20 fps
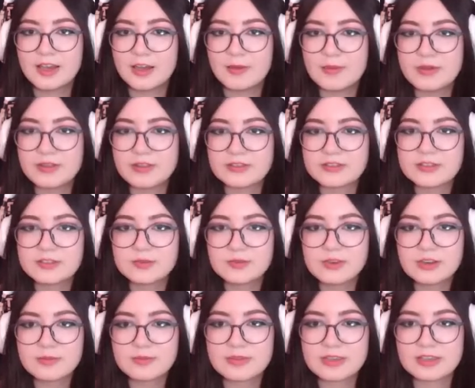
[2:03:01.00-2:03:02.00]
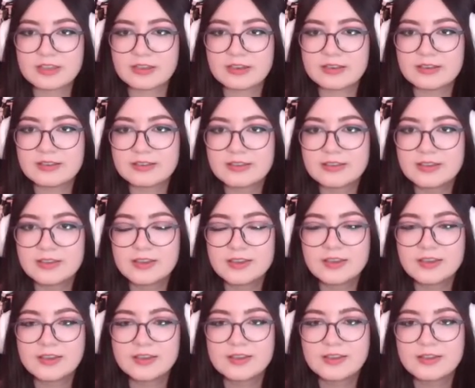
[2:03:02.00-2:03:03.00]
Um, this is what I mean.
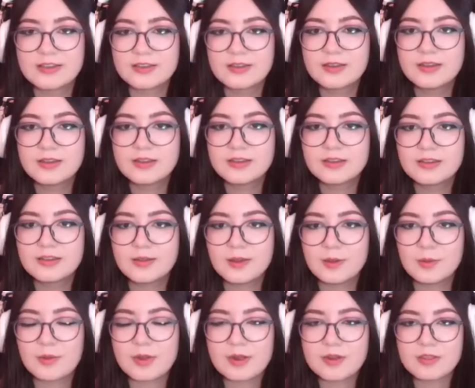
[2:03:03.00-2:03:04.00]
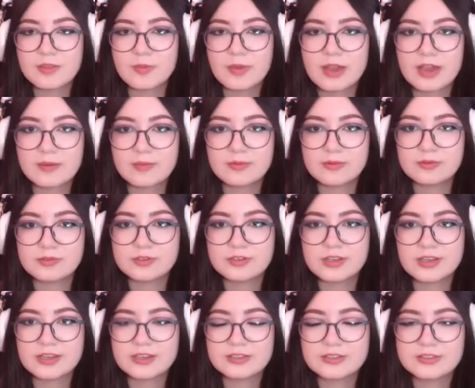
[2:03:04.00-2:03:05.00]
Where are the bad
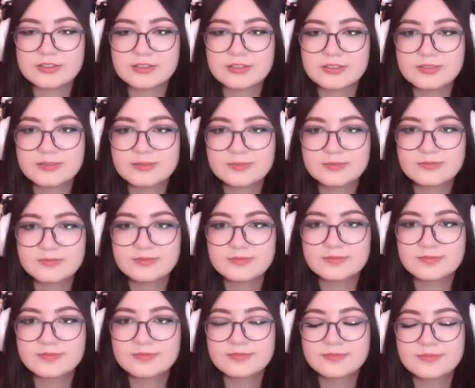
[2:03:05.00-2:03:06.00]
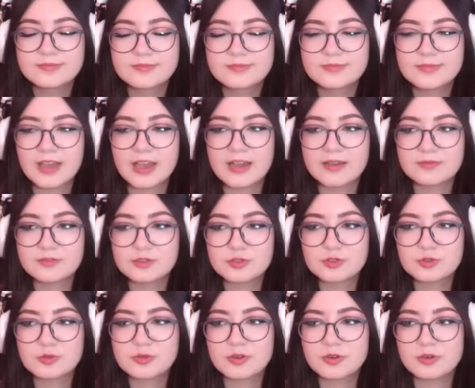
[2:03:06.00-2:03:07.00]
boys? I have
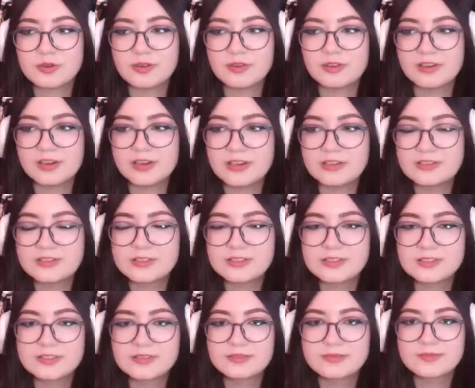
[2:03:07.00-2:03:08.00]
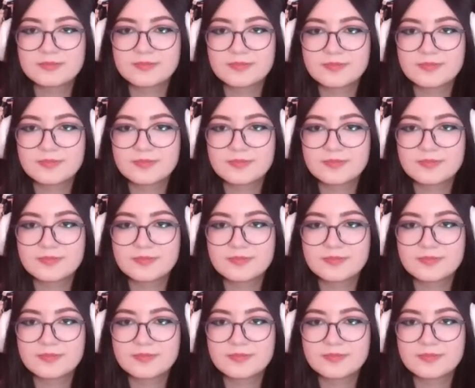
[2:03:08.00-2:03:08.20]
to scroll a lot.